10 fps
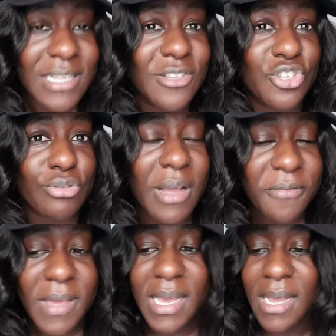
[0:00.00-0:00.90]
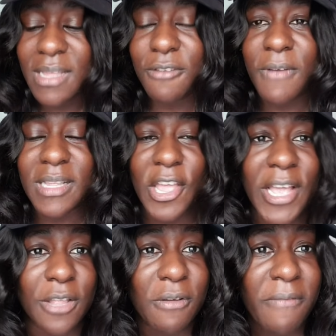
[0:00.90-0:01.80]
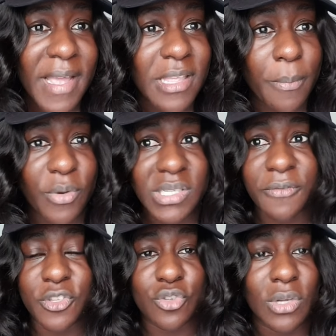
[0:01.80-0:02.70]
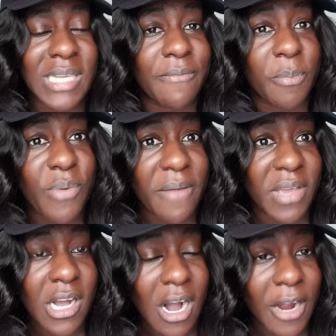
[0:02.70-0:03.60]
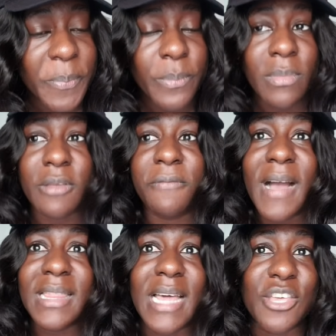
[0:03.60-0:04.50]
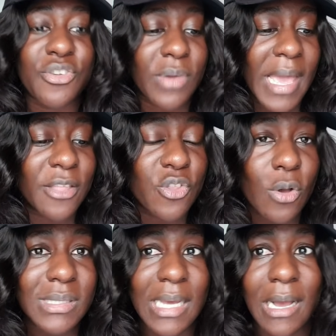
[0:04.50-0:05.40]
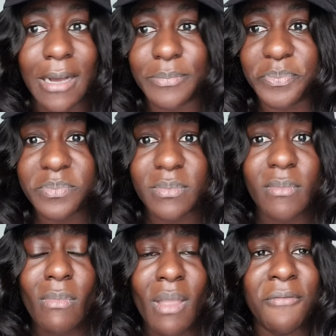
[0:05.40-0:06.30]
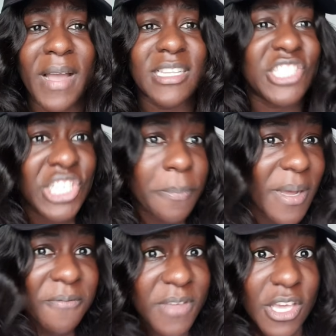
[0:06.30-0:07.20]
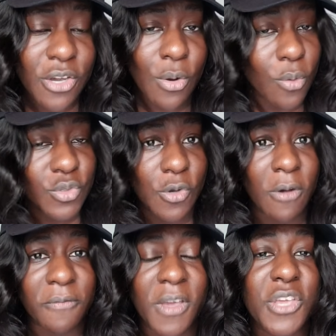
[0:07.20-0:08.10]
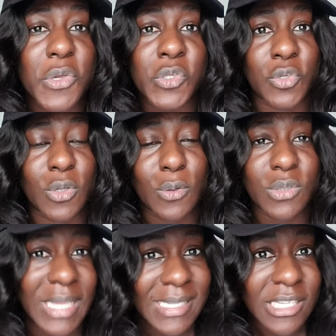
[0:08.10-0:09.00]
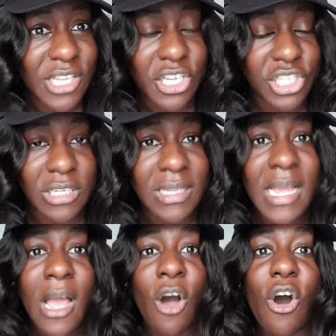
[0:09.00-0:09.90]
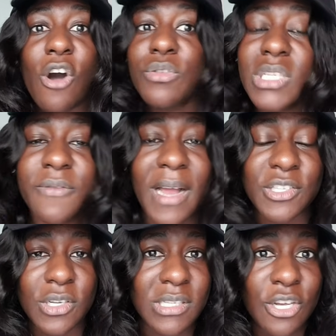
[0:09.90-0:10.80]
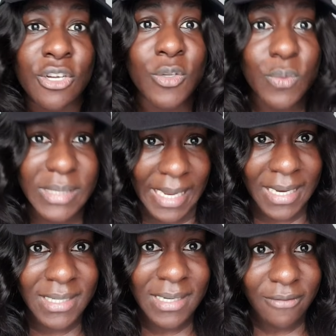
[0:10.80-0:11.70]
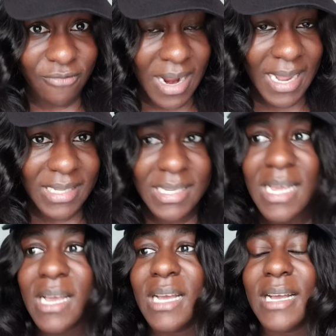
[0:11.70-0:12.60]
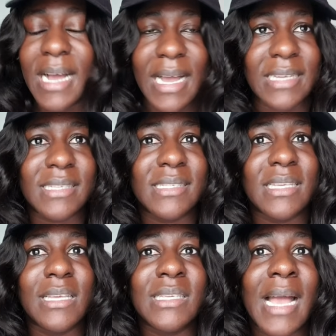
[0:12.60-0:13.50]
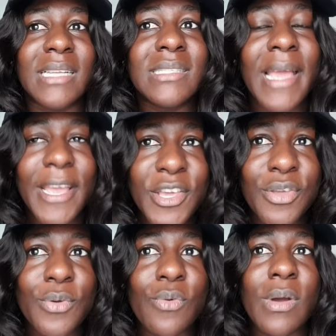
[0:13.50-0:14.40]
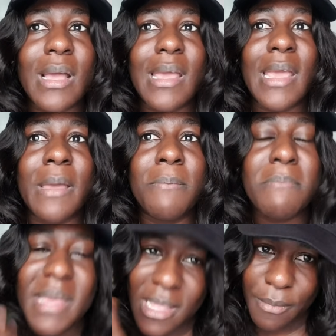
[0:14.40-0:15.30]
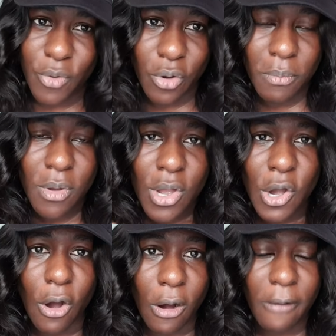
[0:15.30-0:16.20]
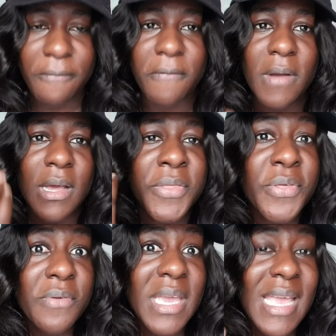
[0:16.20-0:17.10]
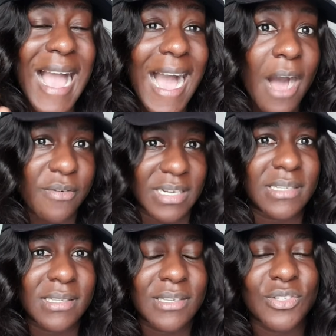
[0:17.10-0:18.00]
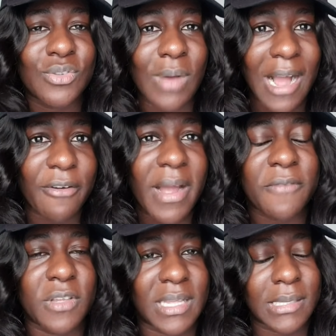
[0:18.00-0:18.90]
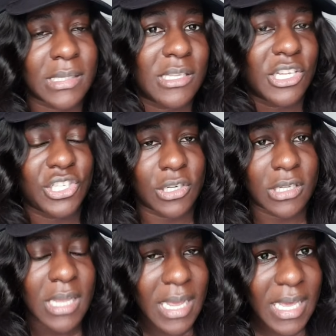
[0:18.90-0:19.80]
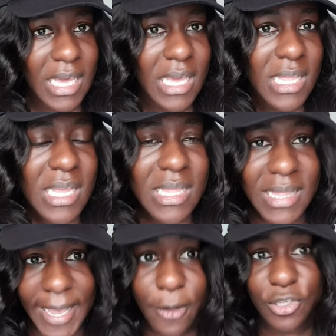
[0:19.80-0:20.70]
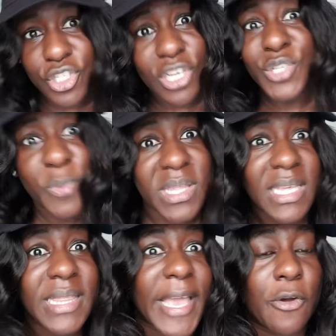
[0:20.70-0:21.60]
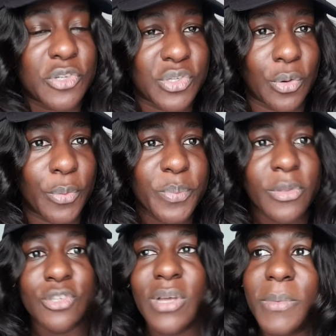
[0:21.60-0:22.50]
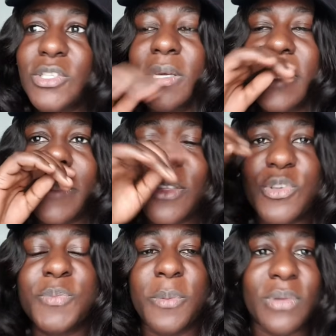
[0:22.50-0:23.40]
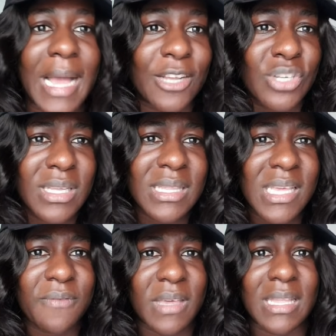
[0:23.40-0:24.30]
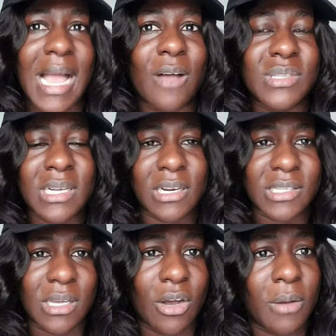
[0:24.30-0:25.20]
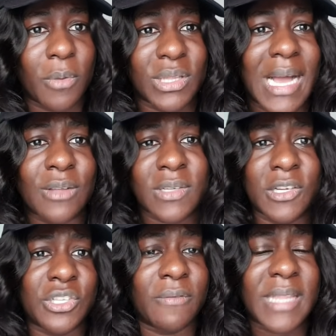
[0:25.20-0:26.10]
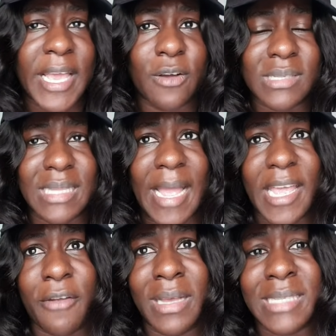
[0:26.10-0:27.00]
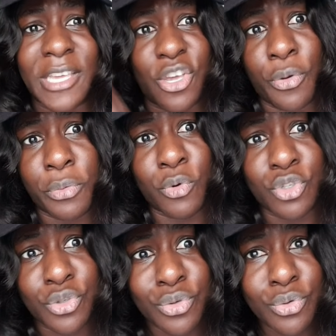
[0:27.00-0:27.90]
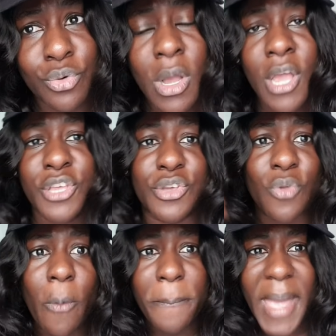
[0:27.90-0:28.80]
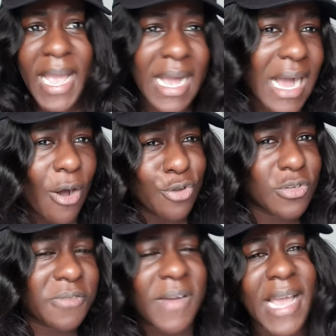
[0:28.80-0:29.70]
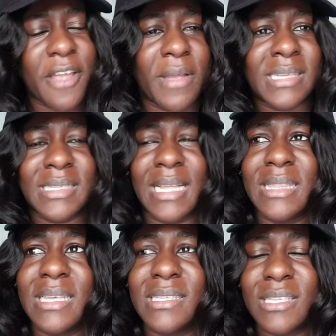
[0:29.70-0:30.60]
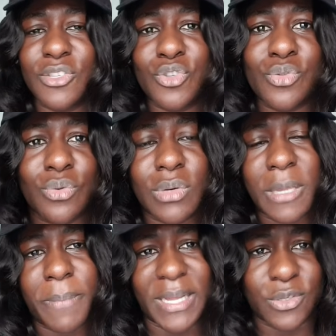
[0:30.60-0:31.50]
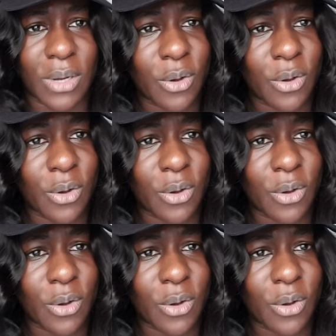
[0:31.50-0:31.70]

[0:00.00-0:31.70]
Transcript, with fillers: the traffic, the fact that you cannot find a bus if you do not have a private car, the fact that you cannot find a cheaper vehicle to convey you to your destination, all those factors included, right, guys, it can take you a minimum of 3 hours to arrive your destination in Lagos, just within Lagos. So I'm not talking about those people that actually live in outskirts, on the outskirts of Lagos, like areas like Ikorodu, you know, Bega, all those far areas that leads into Ibadan